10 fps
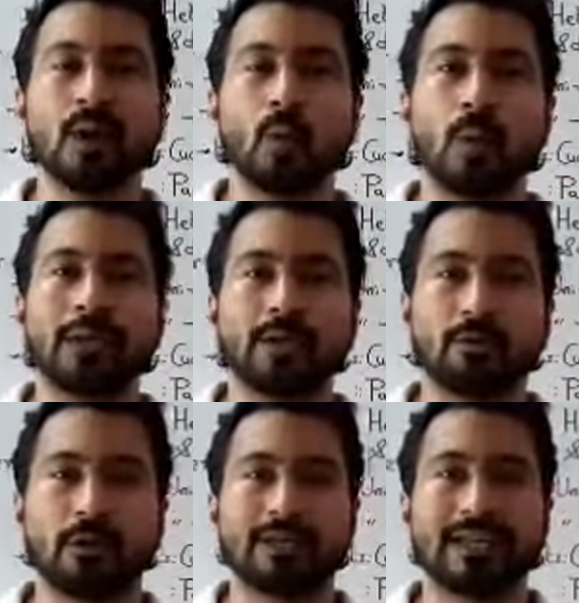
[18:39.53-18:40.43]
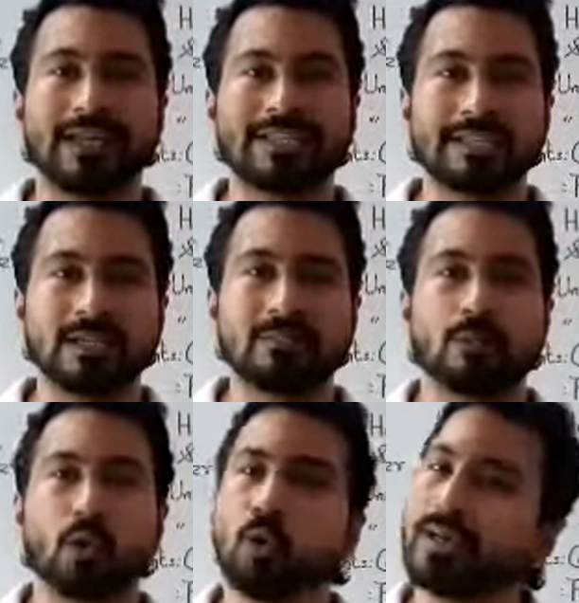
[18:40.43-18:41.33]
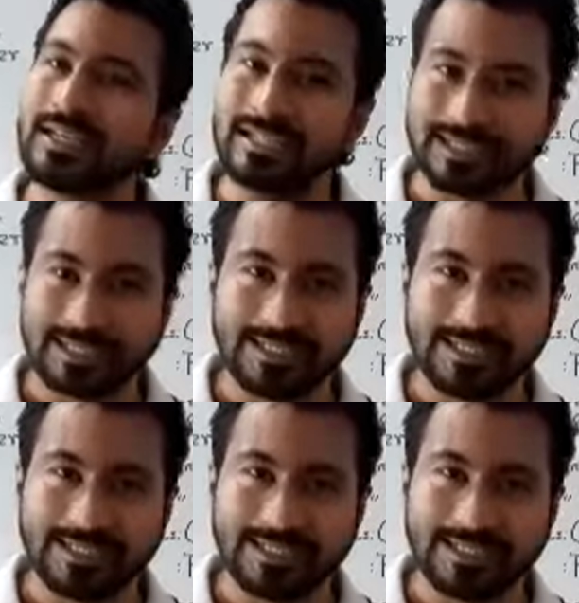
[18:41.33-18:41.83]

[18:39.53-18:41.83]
one organism only,